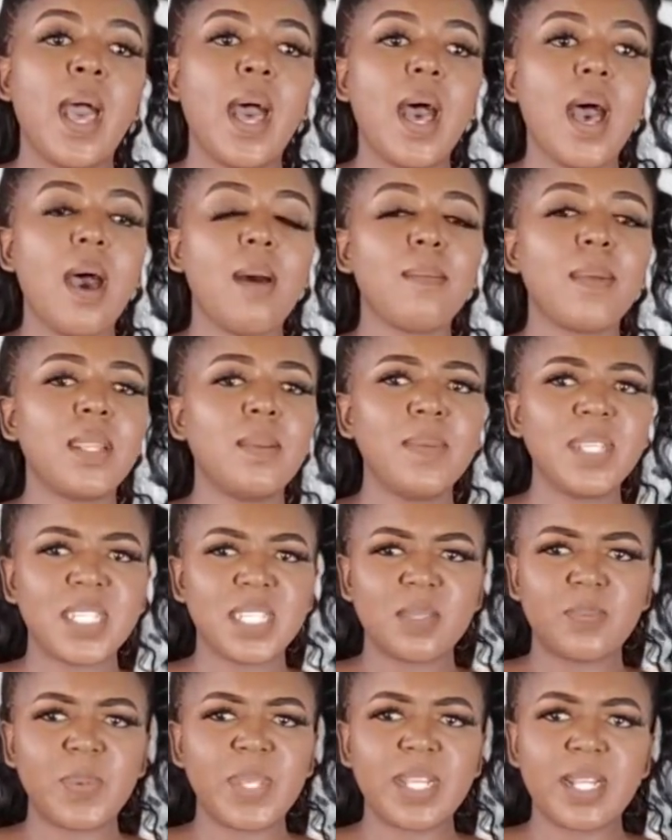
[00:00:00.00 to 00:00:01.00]
Um, let me
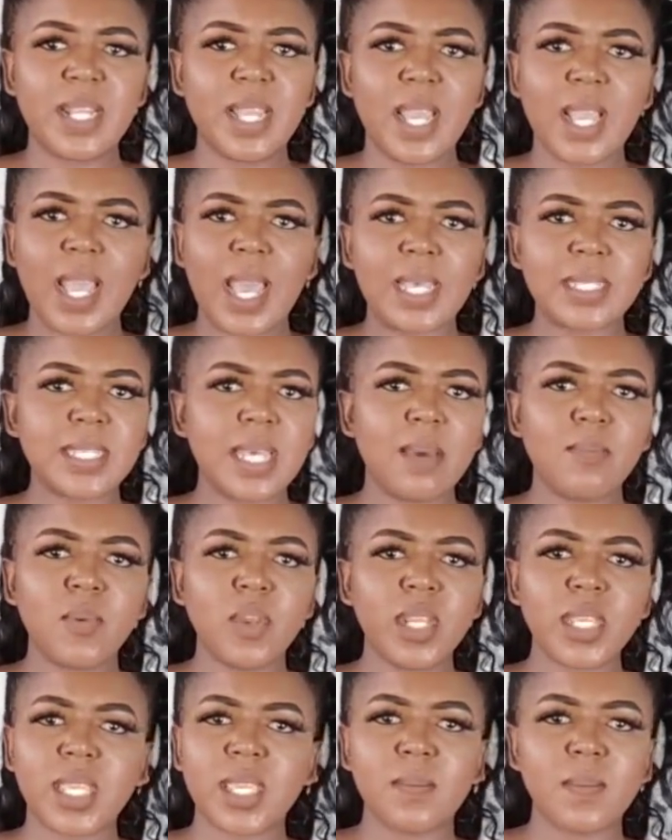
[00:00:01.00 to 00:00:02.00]
just be clear guys, I'm
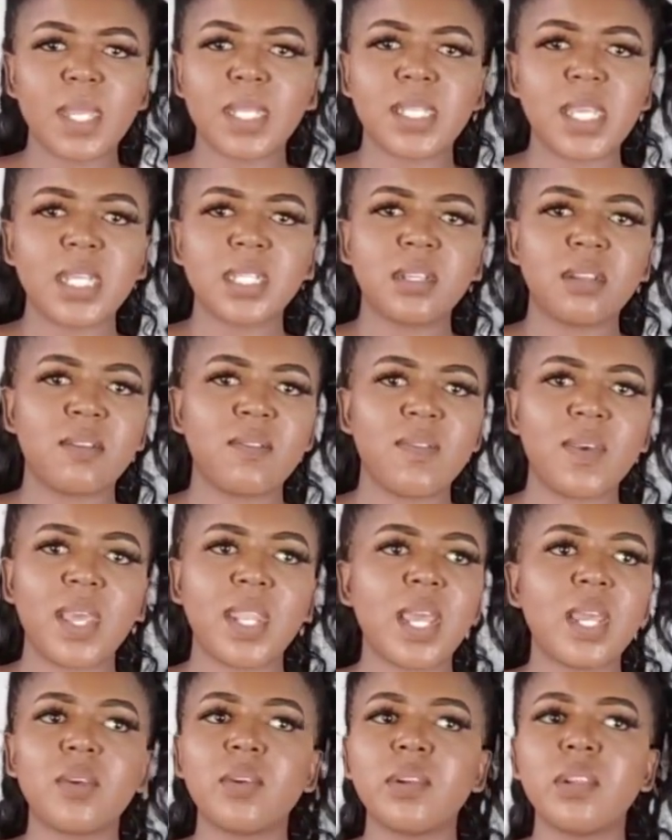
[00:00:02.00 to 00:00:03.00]
not a Kim Kardashian
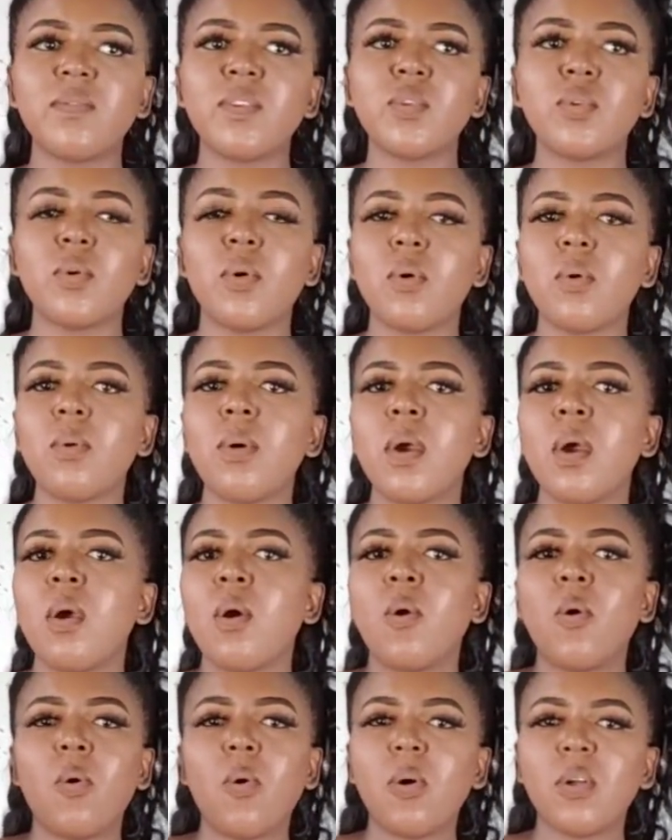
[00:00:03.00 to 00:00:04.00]
fan. I don't even know
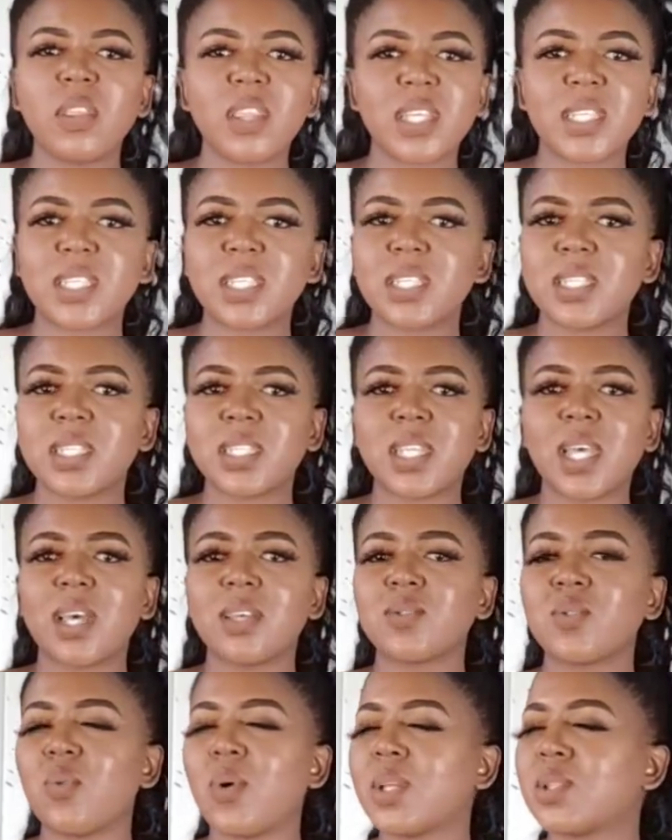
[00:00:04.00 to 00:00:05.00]
all the
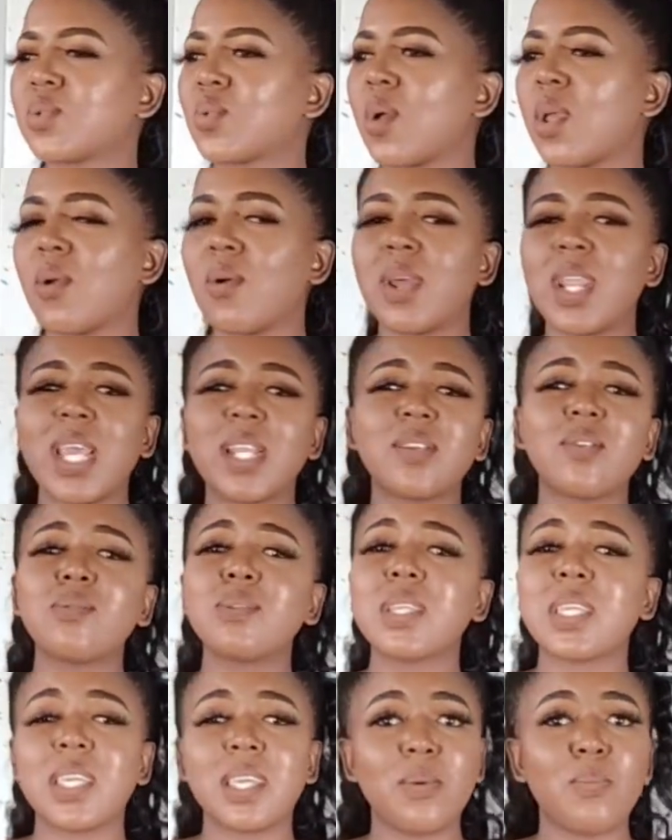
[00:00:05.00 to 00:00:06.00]
sisters or what's going on. I
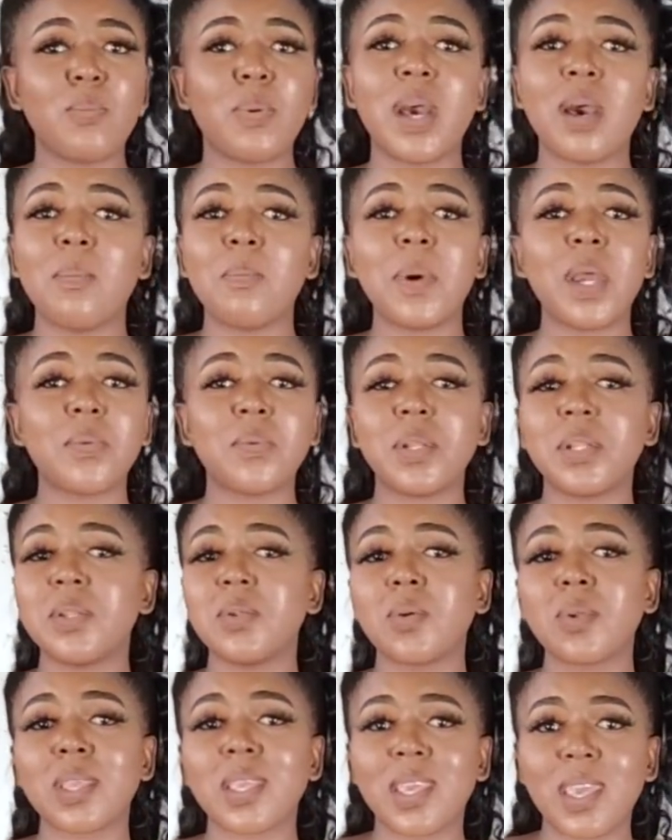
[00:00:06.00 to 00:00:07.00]
don't keep up, I really
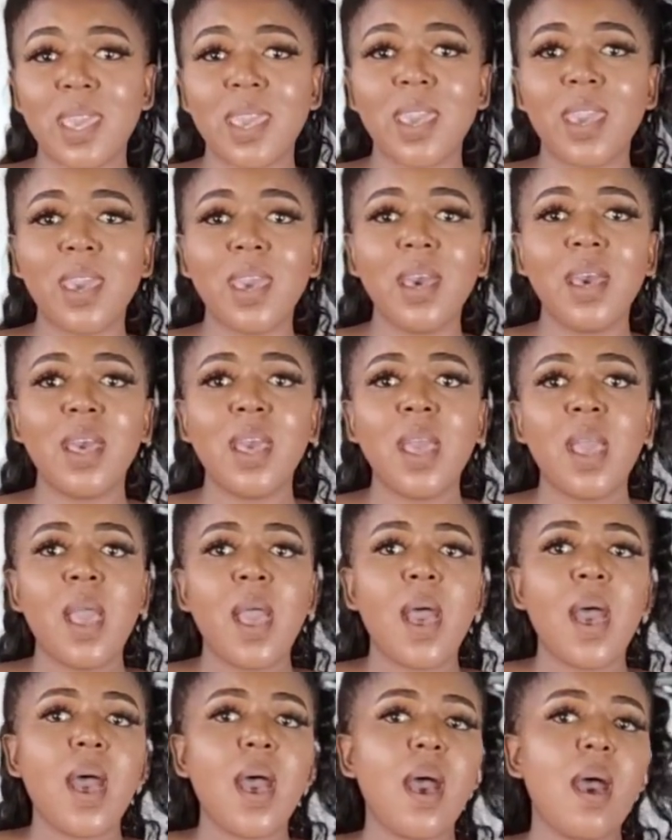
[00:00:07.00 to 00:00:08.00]
don't care.
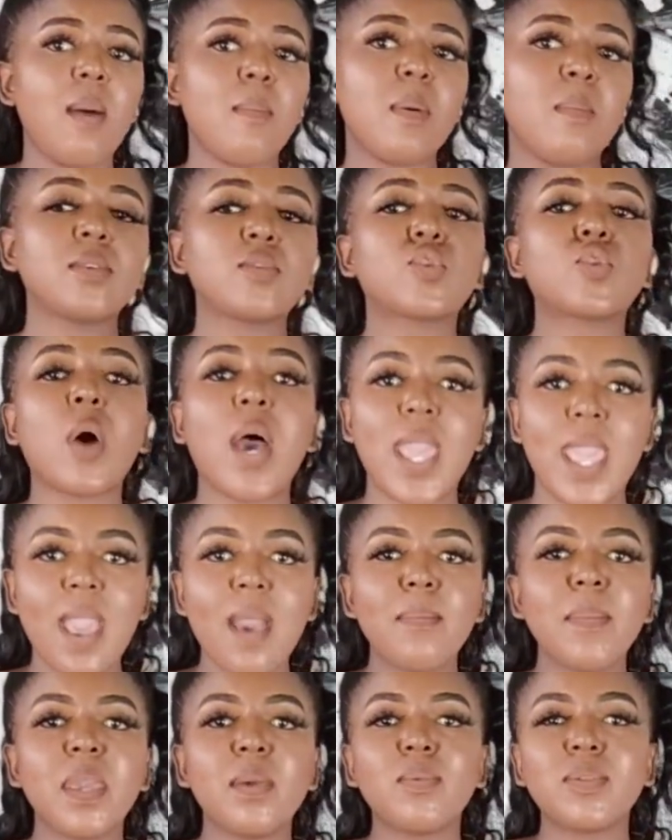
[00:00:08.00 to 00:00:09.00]
Um, so I
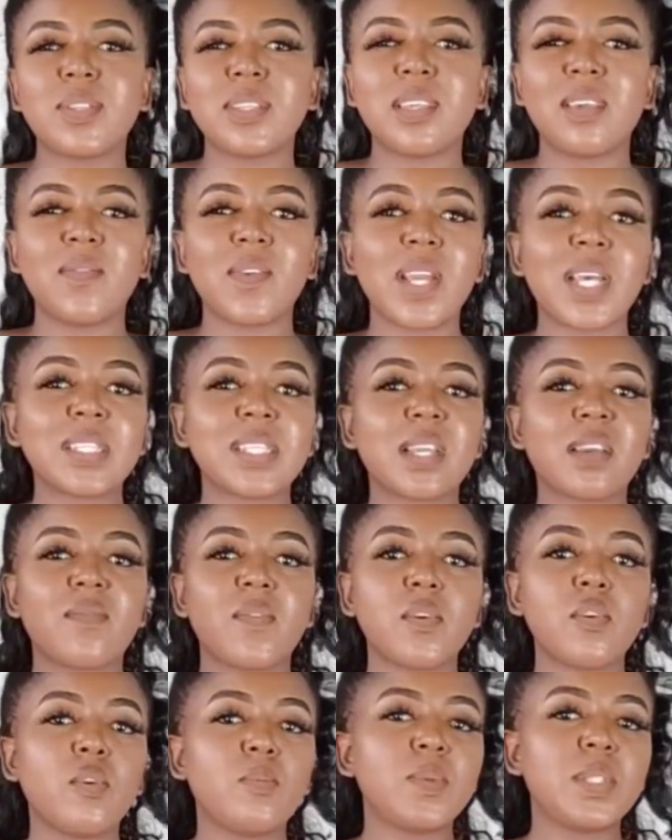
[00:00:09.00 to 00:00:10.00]
am able to give you guys like a
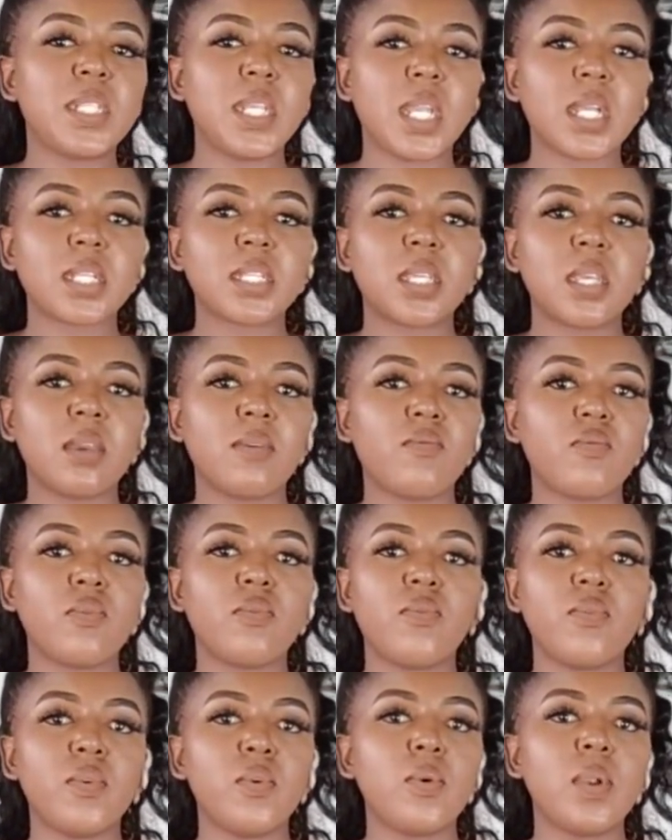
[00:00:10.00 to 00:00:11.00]
very objective
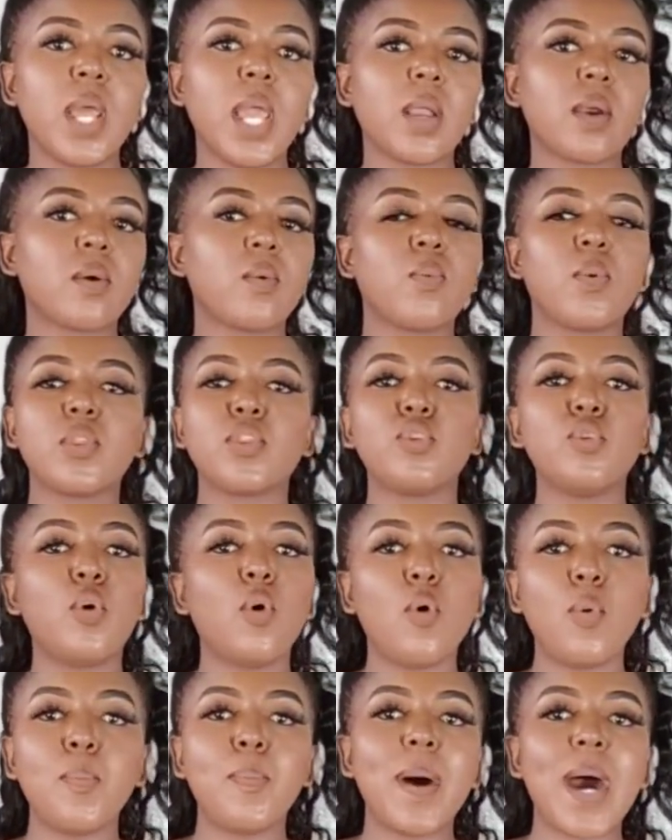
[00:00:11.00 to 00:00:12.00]
review, like with
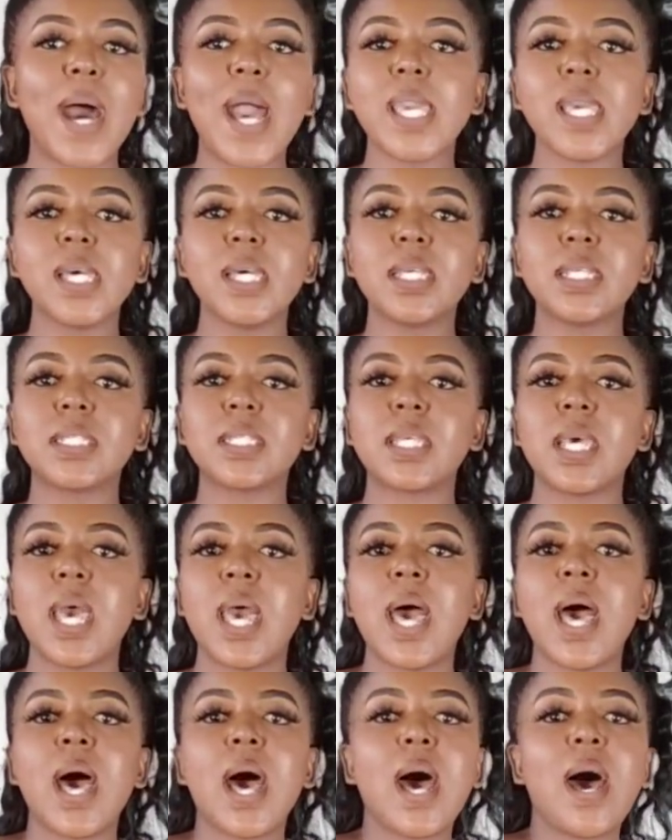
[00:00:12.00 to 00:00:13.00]
no bias.
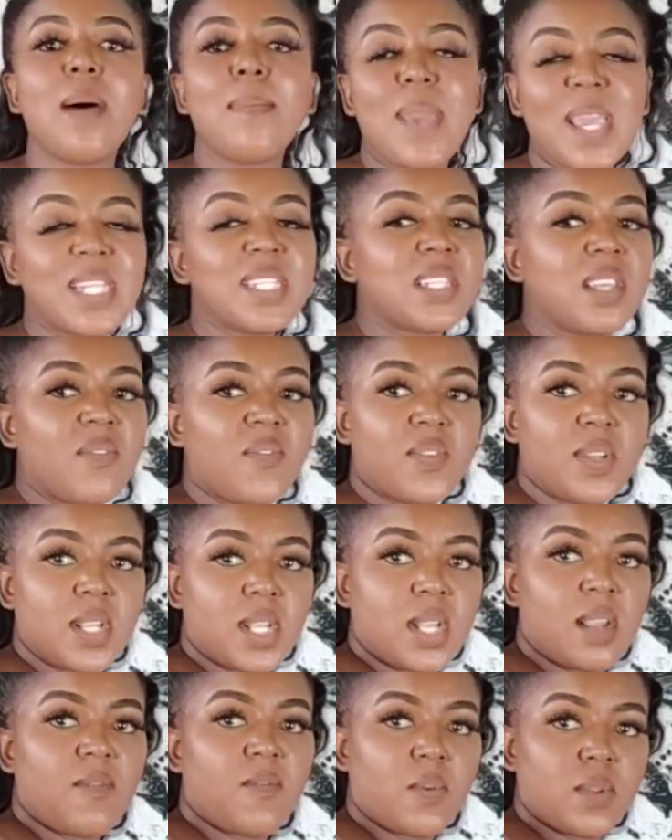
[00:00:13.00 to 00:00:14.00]
Um, and
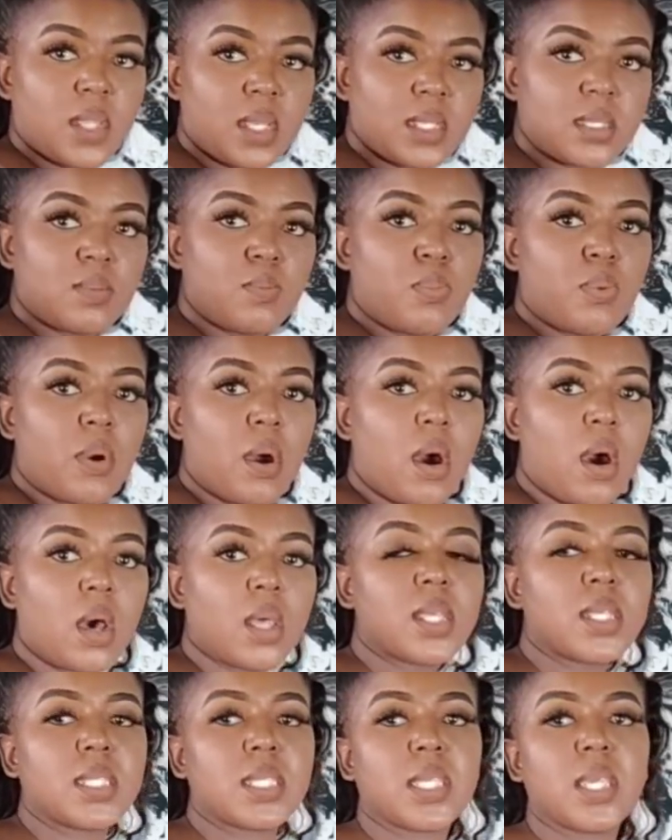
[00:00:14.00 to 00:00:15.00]
definitely for this
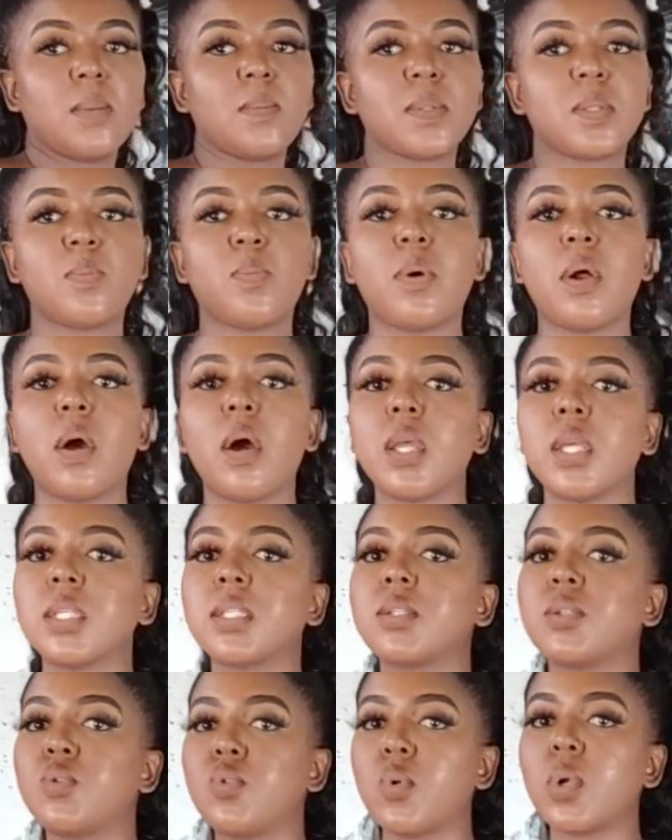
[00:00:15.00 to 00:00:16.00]
bra, the Skims bra
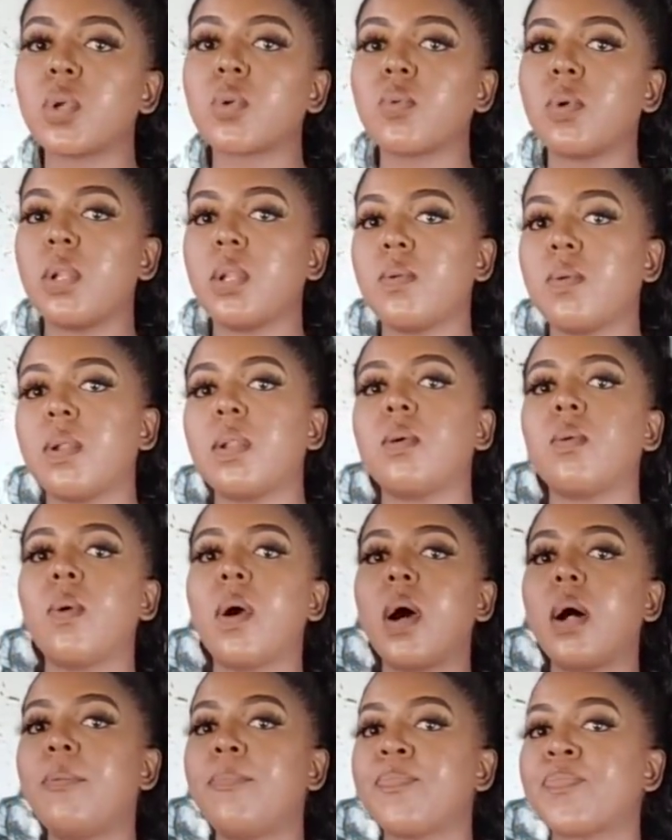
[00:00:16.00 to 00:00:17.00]
is doing really, really
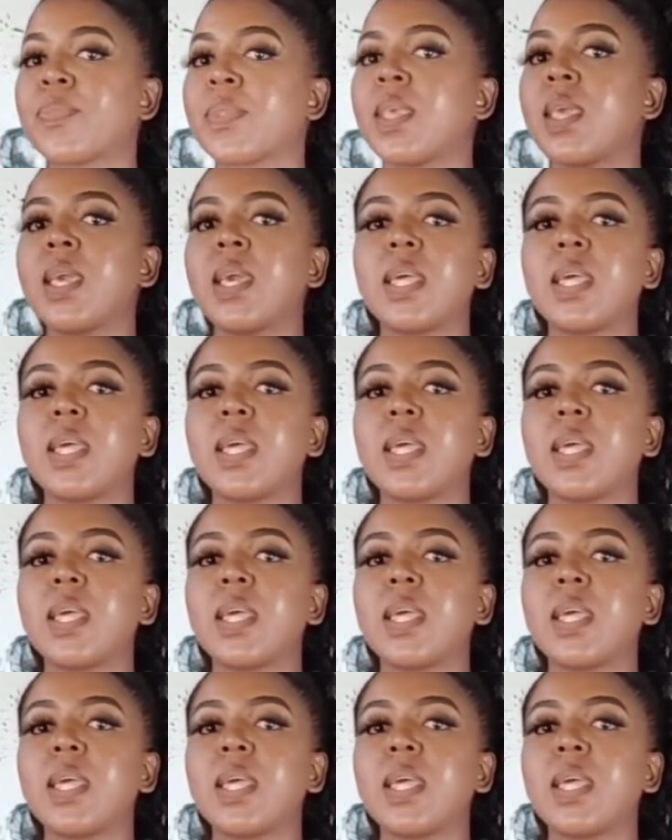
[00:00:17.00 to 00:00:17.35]
well.